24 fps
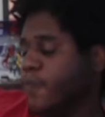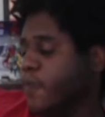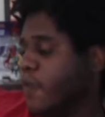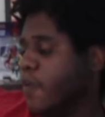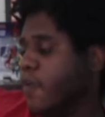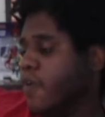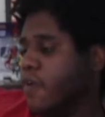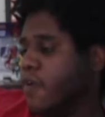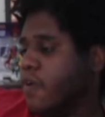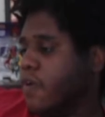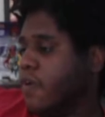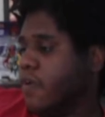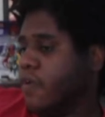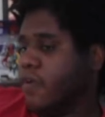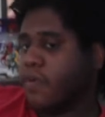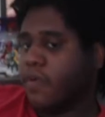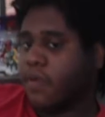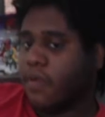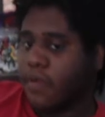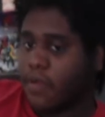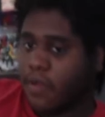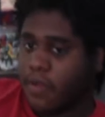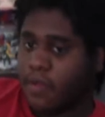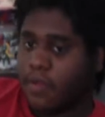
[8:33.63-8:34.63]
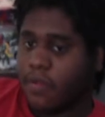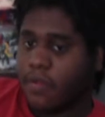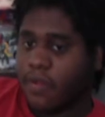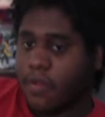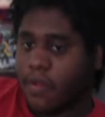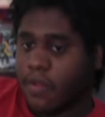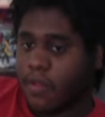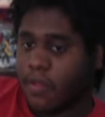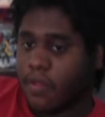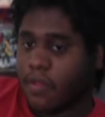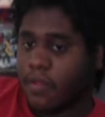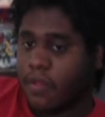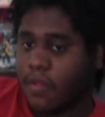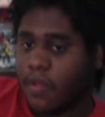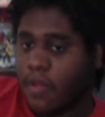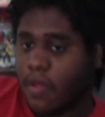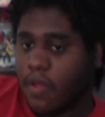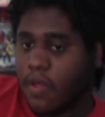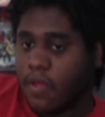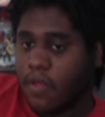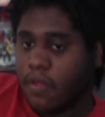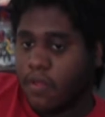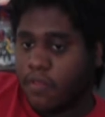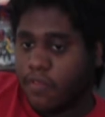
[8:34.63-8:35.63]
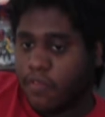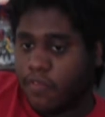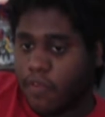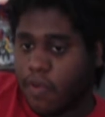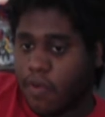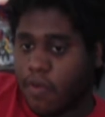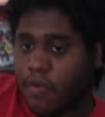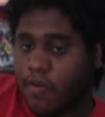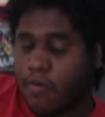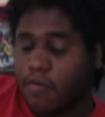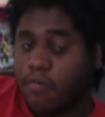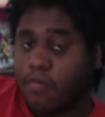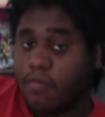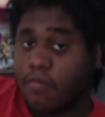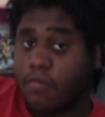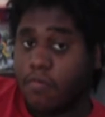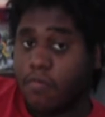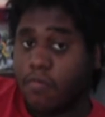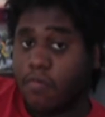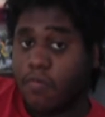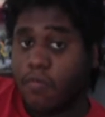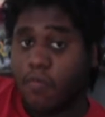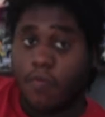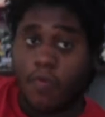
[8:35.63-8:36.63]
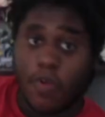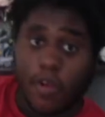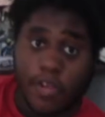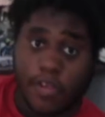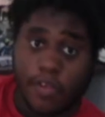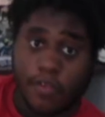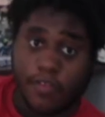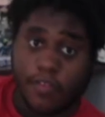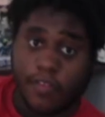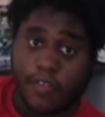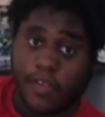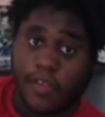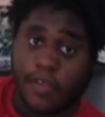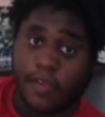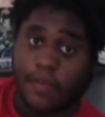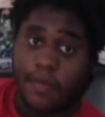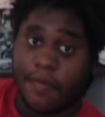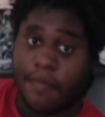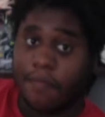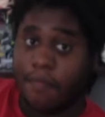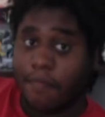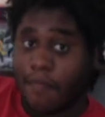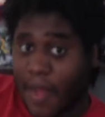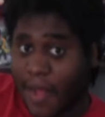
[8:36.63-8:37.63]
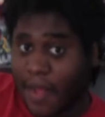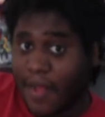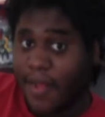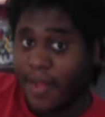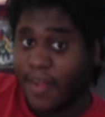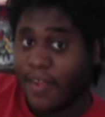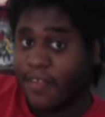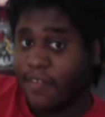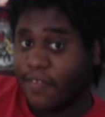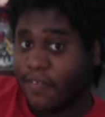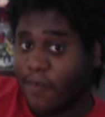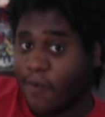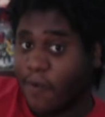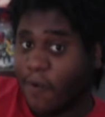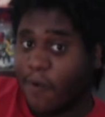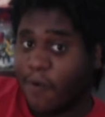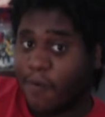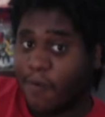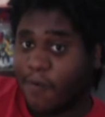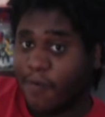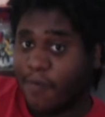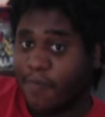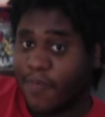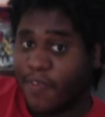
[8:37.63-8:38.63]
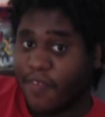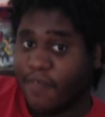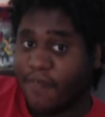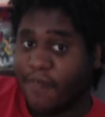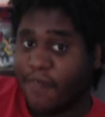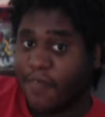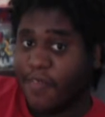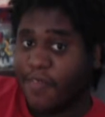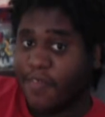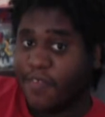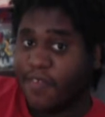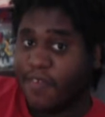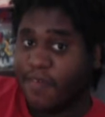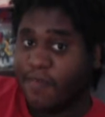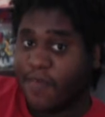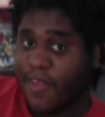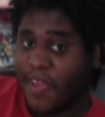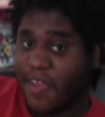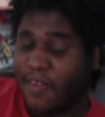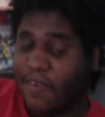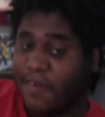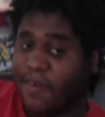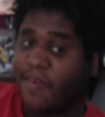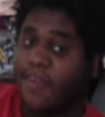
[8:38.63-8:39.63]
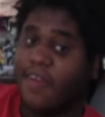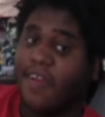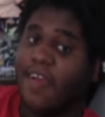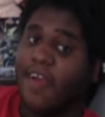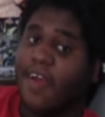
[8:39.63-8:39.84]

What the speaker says: oh. So, what do you think my score would be for this commander?